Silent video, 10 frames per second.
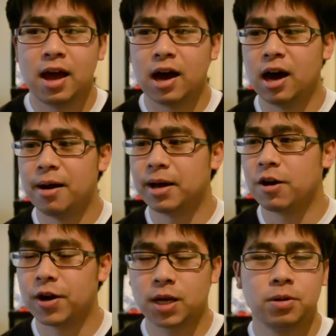Uh, and I
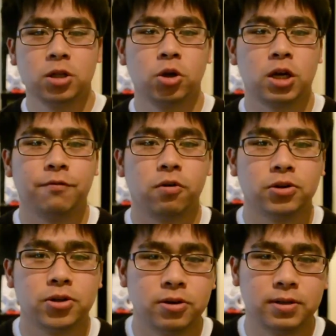recommend looking for
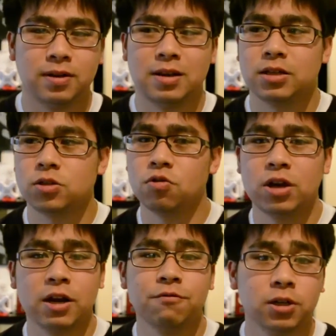alternatives unless you're
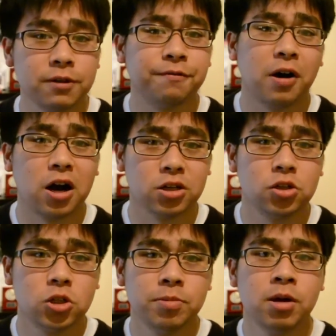getting really far on
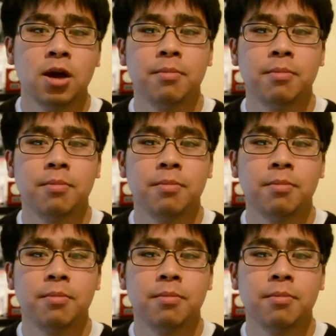YouTube.